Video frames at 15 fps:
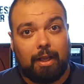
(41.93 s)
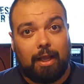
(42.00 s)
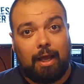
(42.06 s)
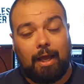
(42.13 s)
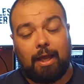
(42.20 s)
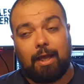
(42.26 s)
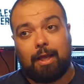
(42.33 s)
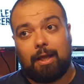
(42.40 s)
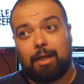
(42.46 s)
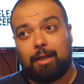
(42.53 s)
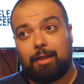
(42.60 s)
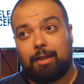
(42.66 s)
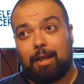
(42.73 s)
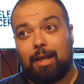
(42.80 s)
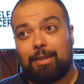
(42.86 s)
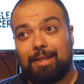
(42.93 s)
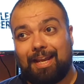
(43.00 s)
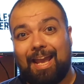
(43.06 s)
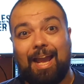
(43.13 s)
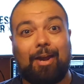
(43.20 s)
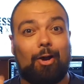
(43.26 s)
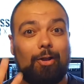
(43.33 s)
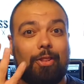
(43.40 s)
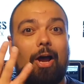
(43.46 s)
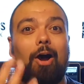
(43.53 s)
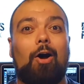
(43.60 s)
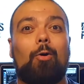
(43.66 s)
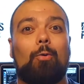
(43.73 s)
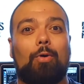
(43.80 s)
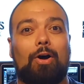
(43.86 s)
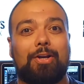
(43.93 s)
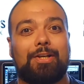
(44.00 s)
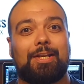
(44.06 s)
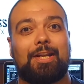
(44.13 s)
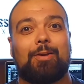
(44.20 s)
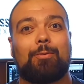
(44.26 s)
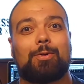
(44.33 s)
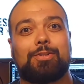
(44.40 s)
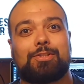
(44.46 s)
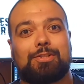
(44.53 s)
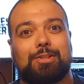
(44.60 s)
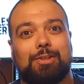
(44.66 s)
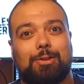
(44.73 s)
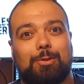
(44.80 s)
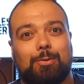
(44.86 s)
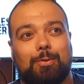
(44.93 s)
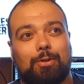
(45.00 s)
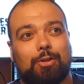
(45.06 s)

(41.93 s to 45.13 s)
and that whole idea was to